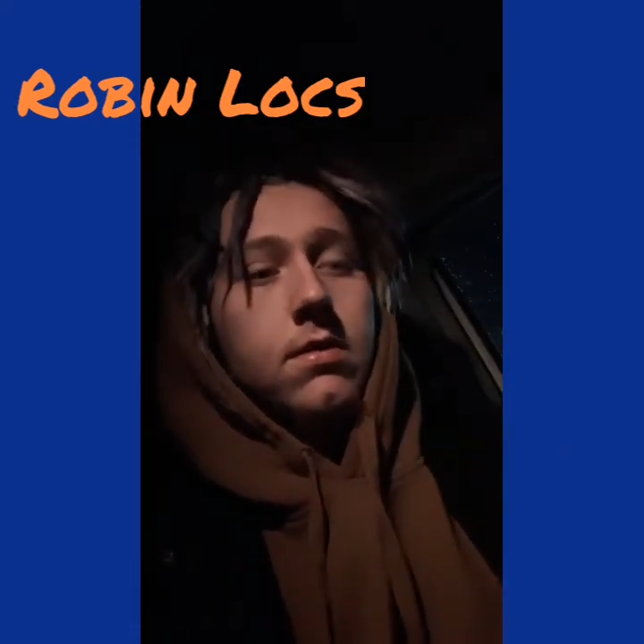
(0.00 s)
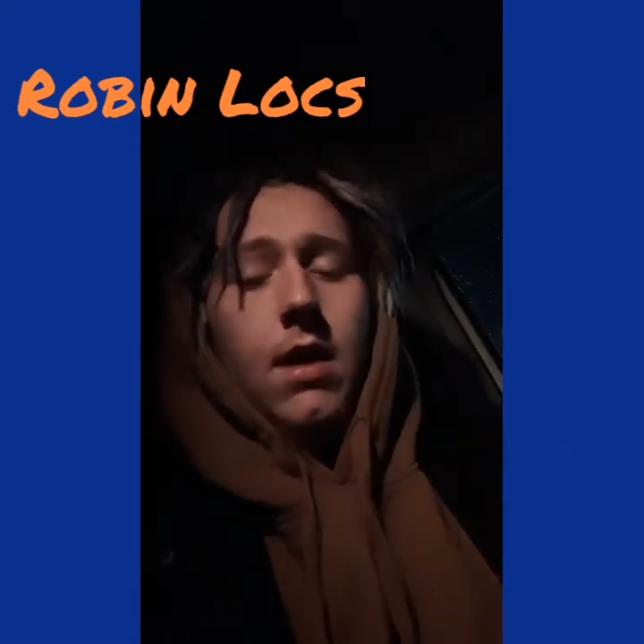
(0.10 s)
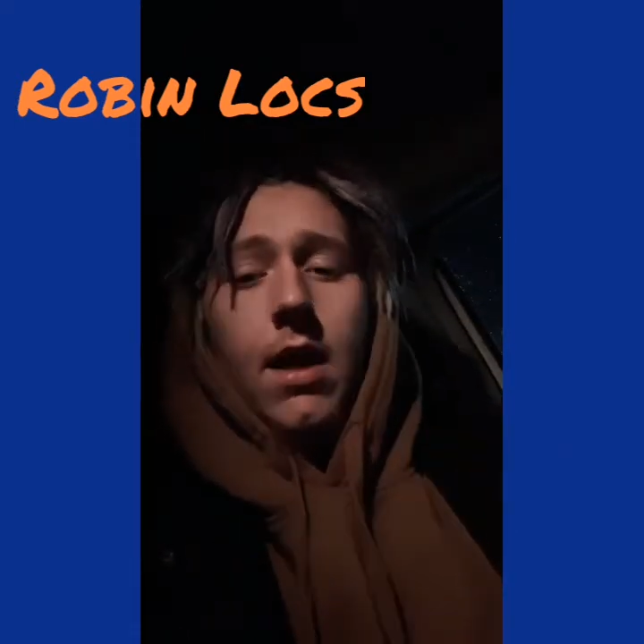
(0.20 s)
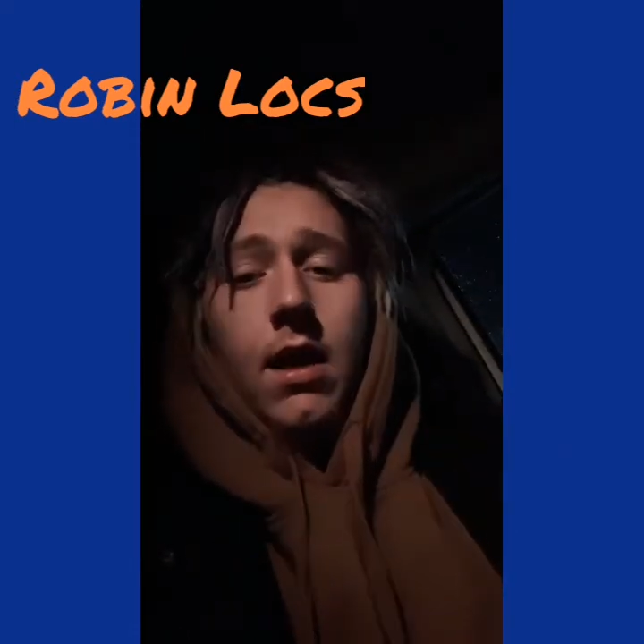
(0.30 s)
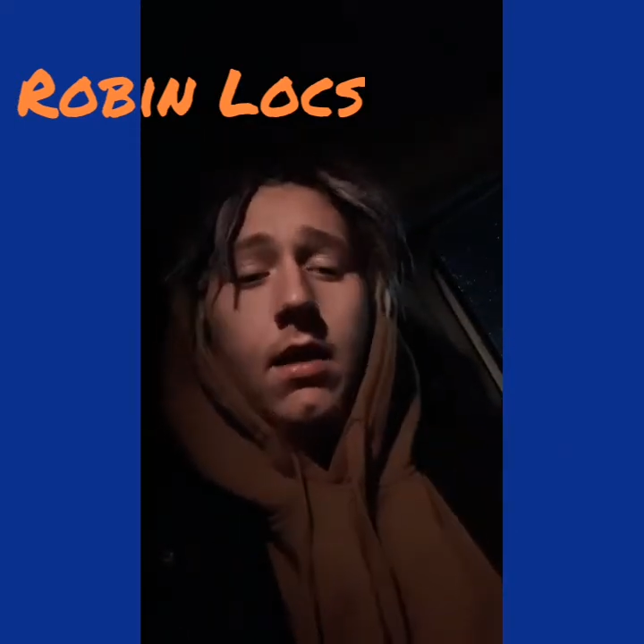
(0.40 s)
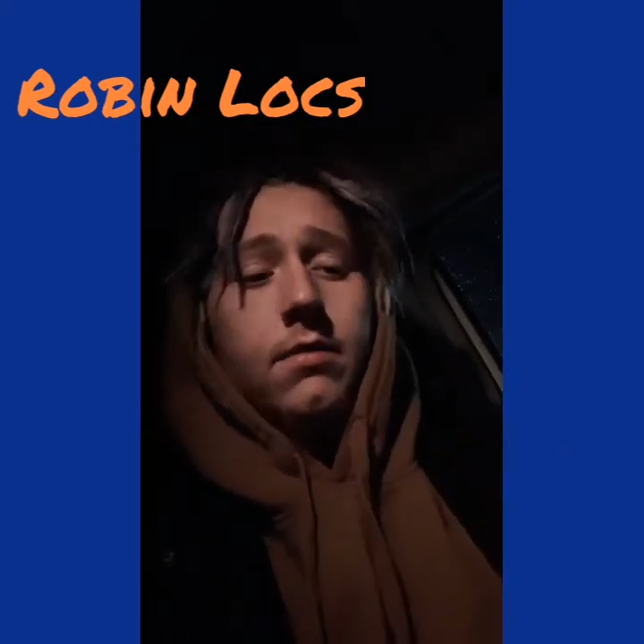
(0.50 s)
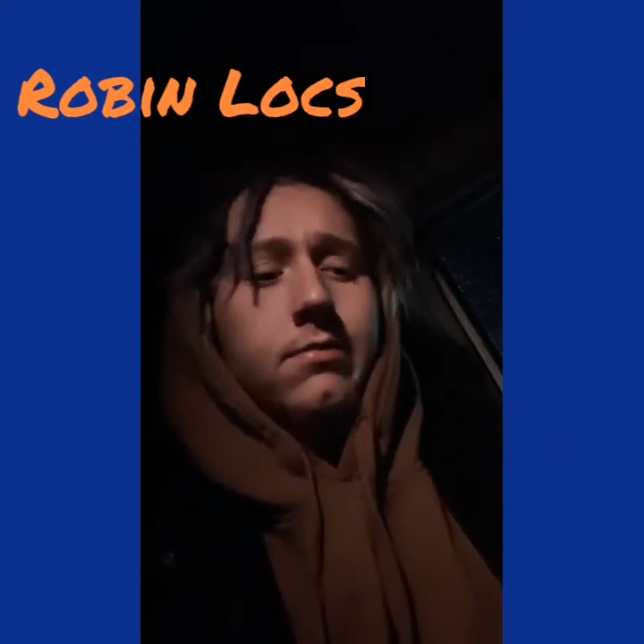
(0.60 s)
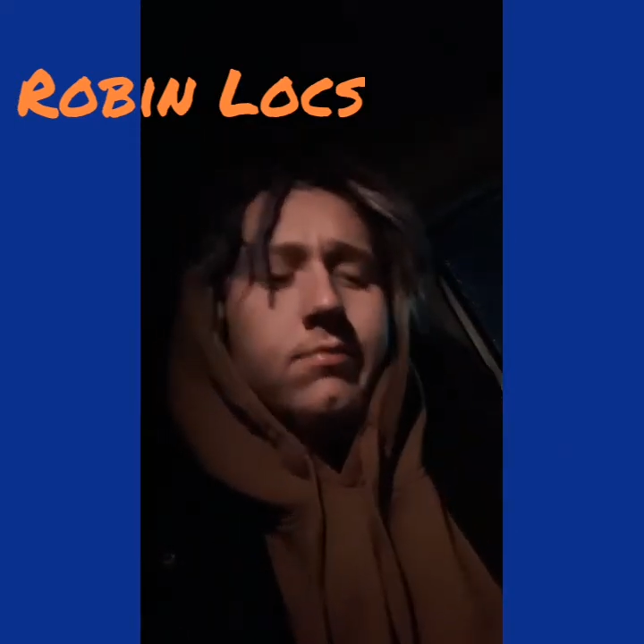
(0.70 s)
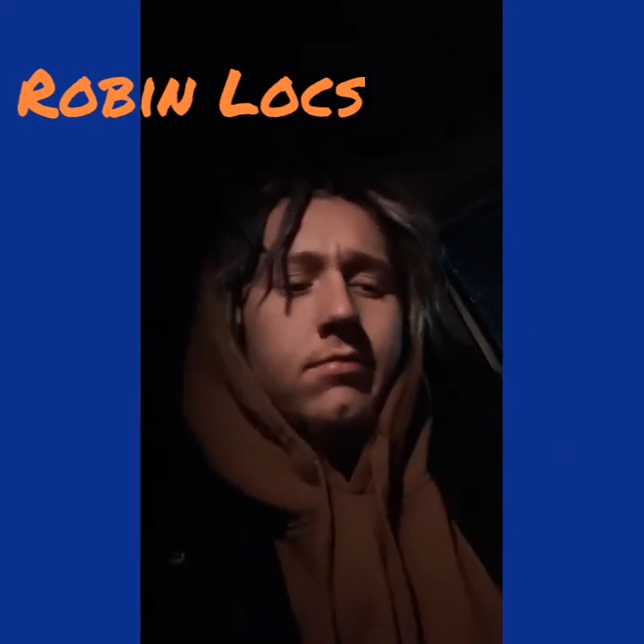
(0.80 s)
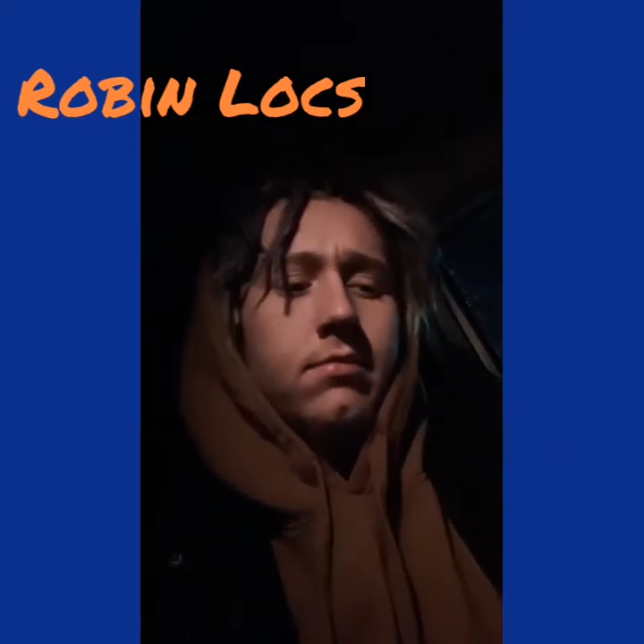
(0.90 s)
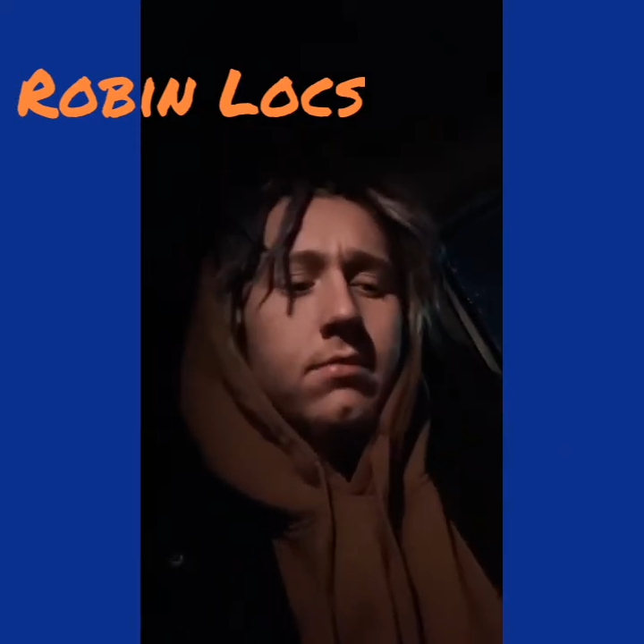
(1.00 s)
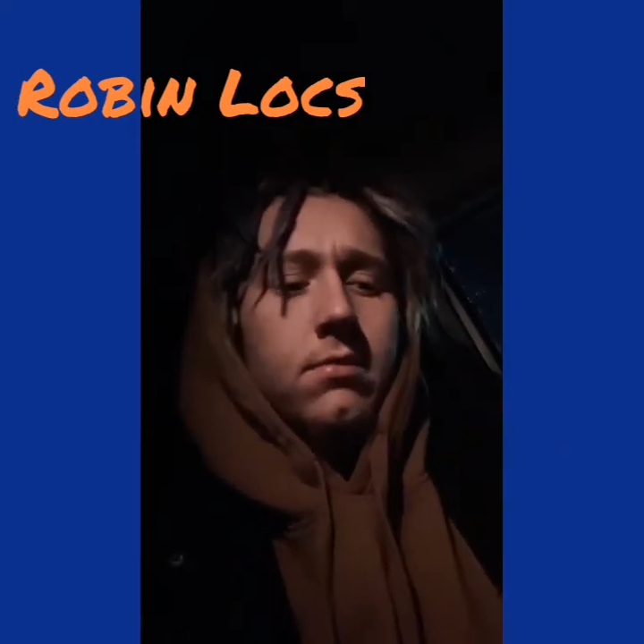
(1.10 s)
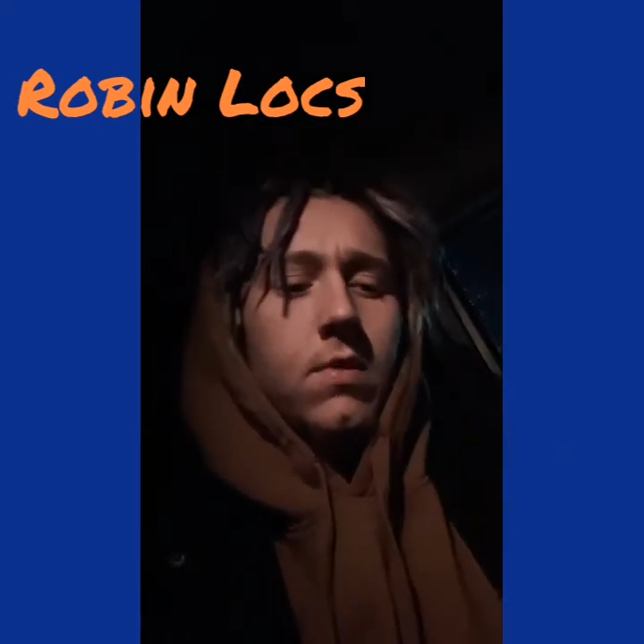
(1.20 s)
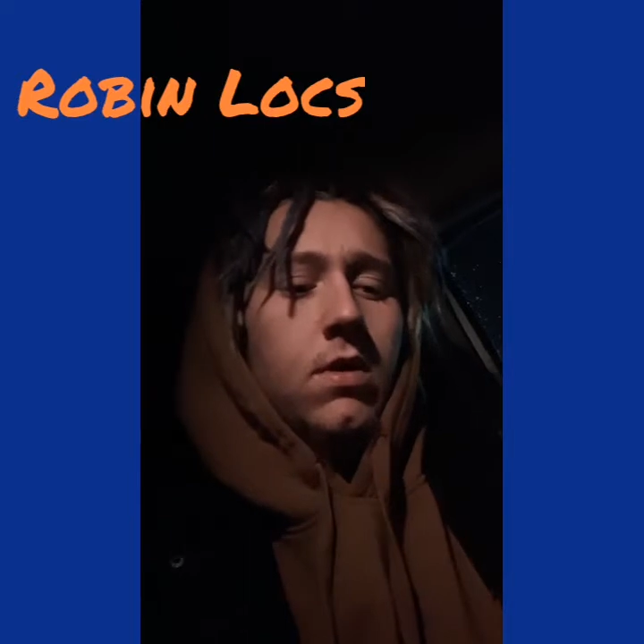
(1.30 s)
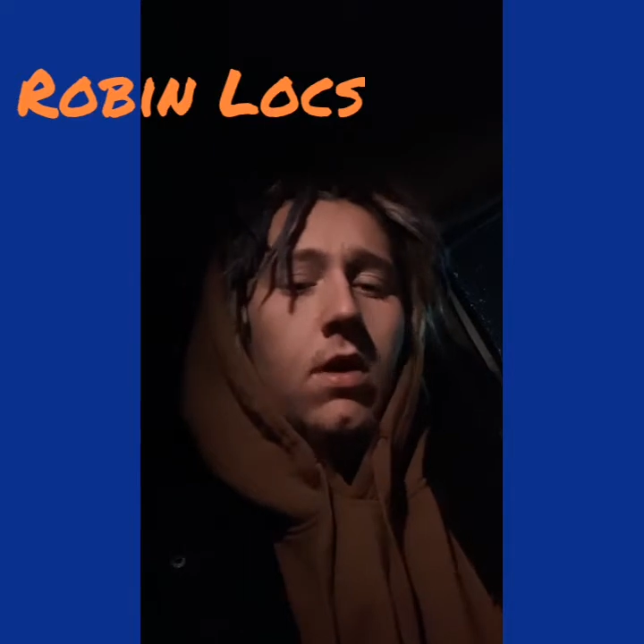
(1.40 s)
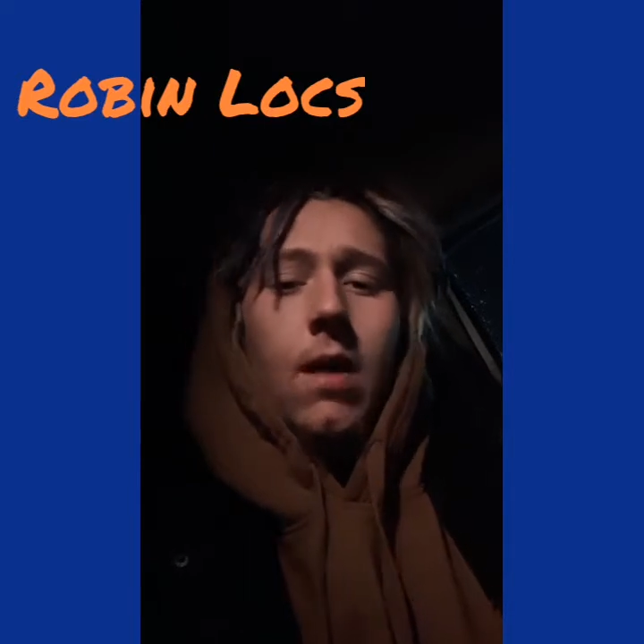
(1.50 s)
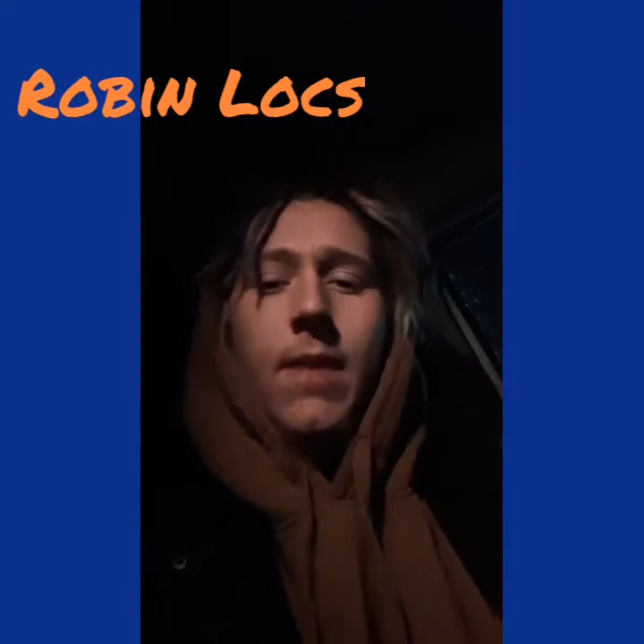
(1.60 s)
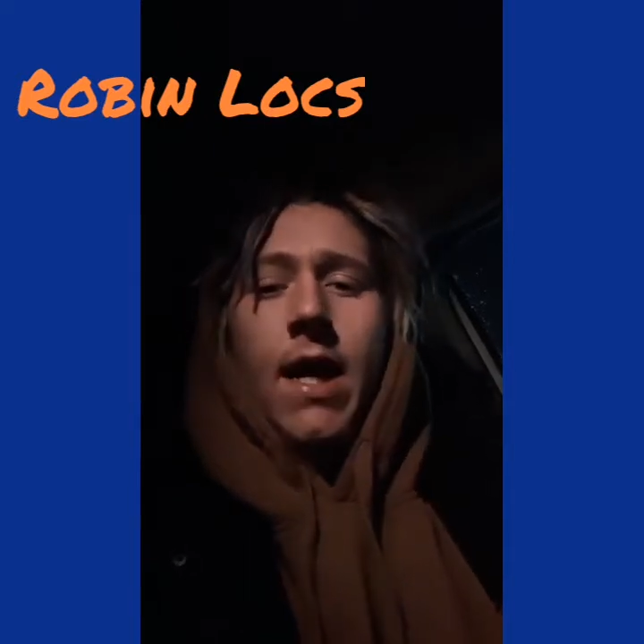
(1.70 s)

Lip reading: And I'm not